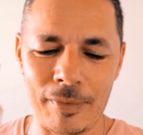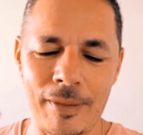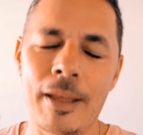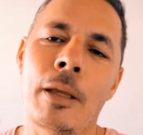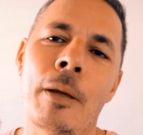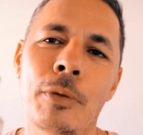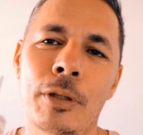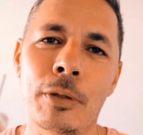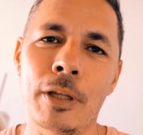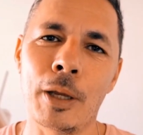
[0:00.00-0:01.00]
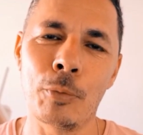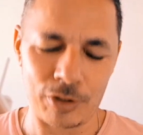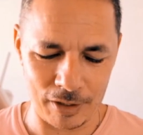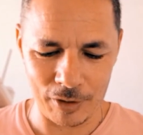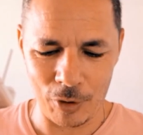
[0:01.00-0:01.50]
it gives us the
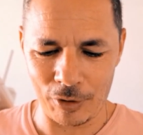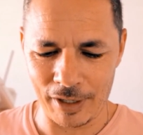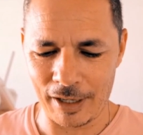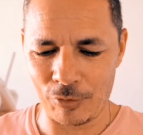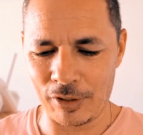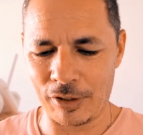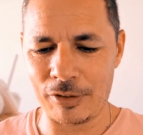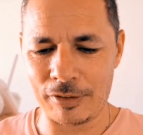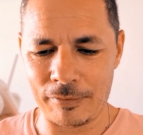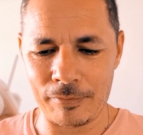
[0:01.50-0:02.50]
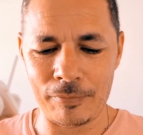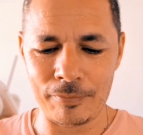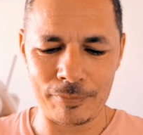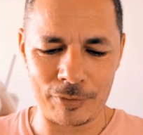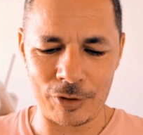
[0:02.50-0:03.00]
option in all languages.
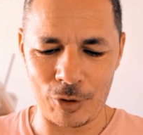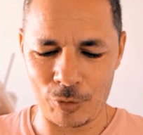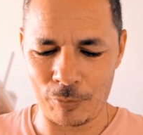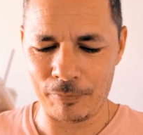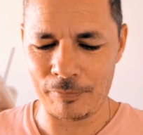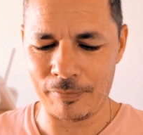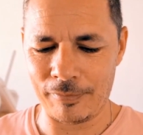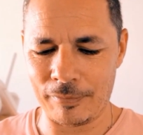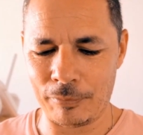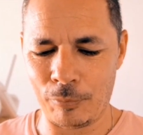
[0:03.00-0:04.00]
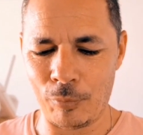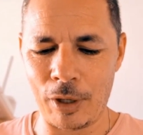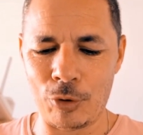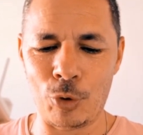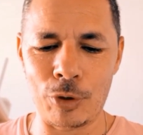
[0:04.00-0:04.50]
So,
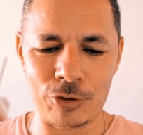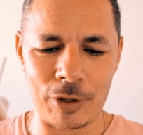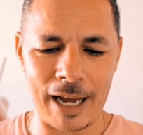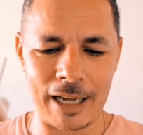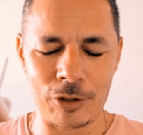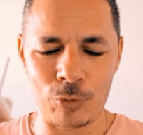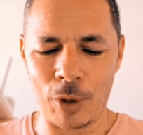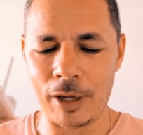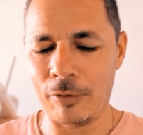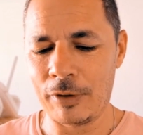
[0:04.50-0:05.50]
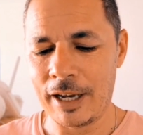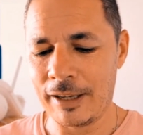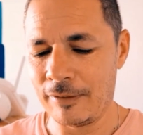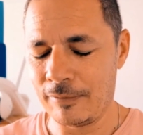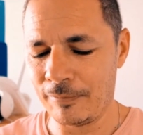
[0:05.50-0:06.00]
we are going to add the
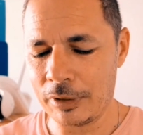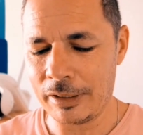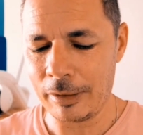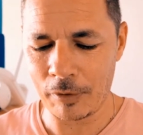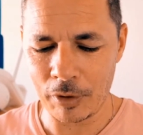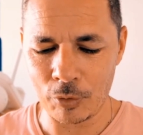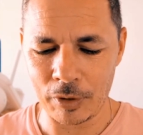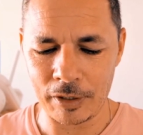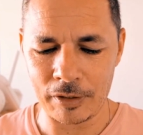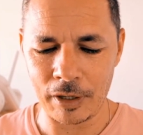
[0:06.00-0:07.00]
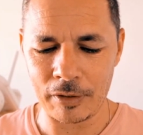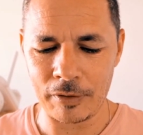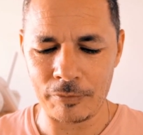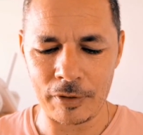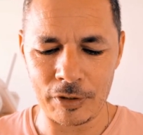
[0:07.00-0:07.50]
Wi-Fi. No, it is not
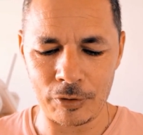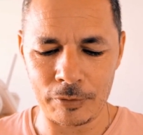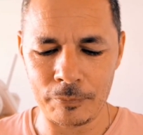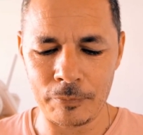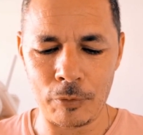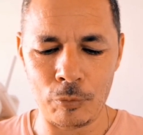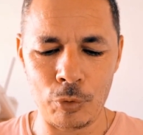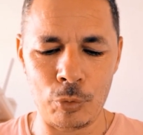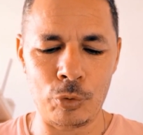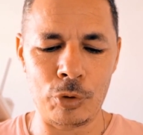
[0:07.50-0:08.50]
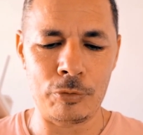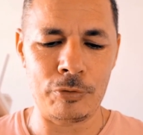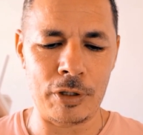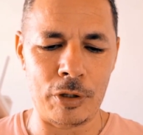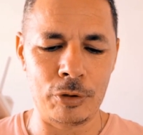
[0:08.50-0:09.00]
configured. We will
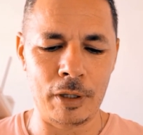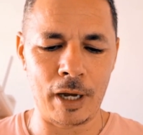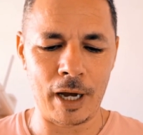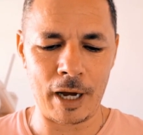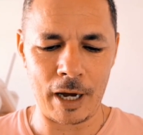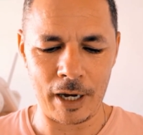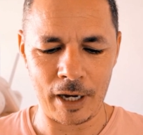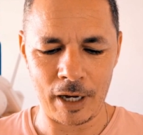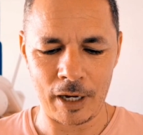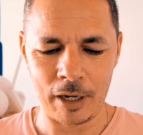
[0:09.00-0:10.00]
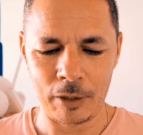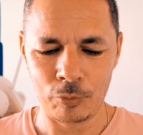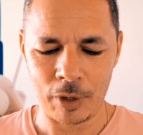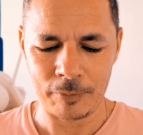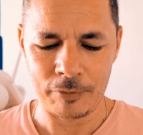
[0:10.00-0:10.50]
configure the
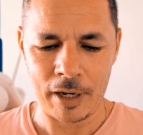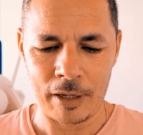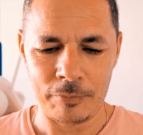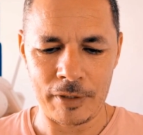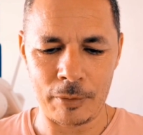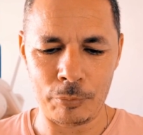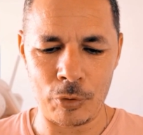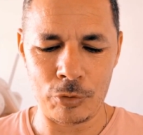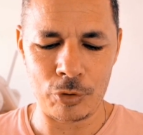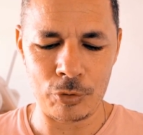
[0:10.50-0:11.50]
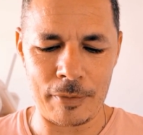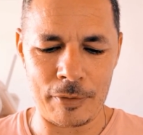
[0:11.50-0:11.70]
Wi-Fi via Bluetooth.